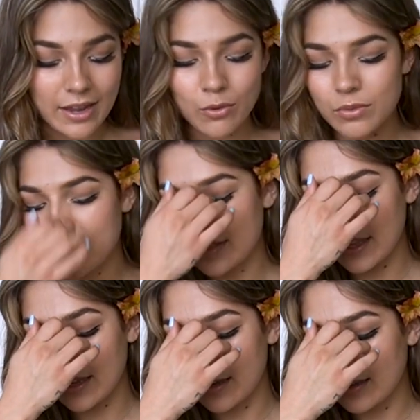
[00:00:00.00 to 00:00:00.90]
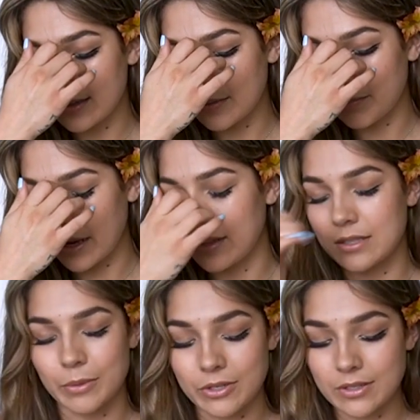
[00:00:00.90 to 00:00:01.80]
I don't think by
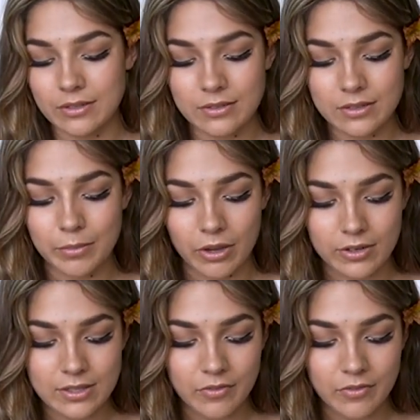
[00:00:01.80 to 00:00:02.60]
this person, to be honest.